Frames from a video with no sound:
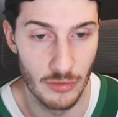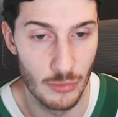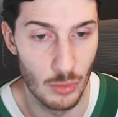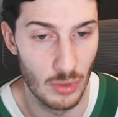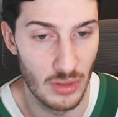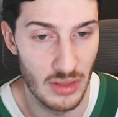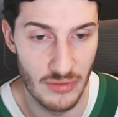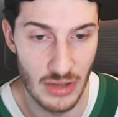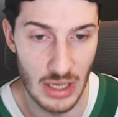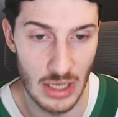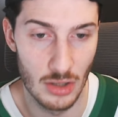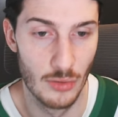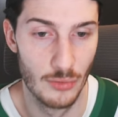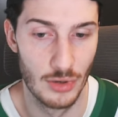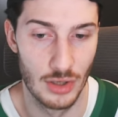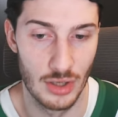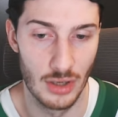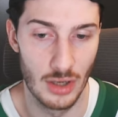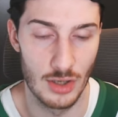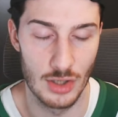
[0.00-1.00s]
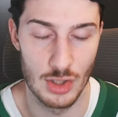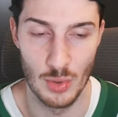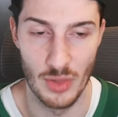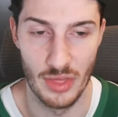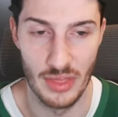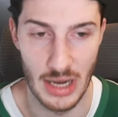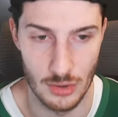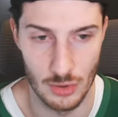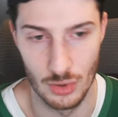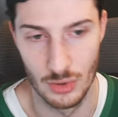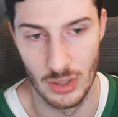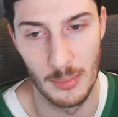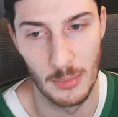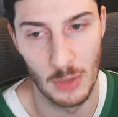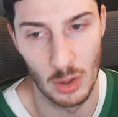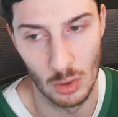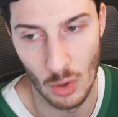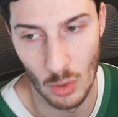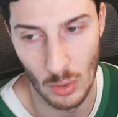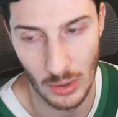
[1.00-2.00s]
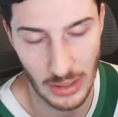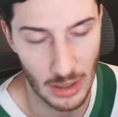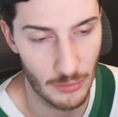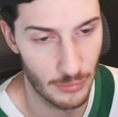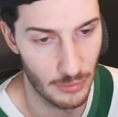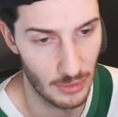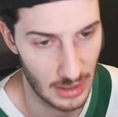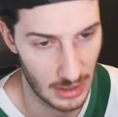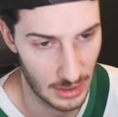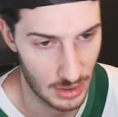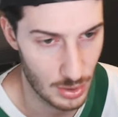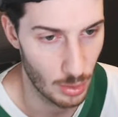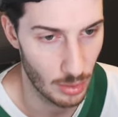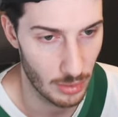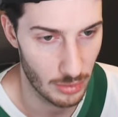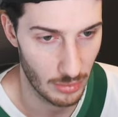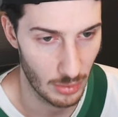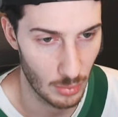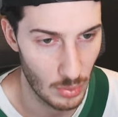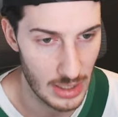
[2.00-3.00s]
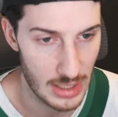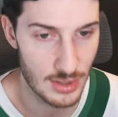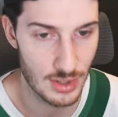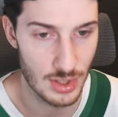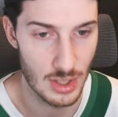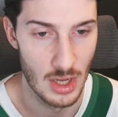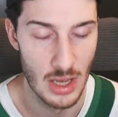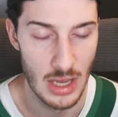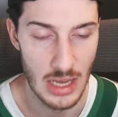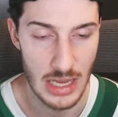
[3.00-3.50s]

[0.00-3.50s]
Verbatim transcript: for the Vancouver Canucks with Thatcher Demko going down for the next two to three weeks.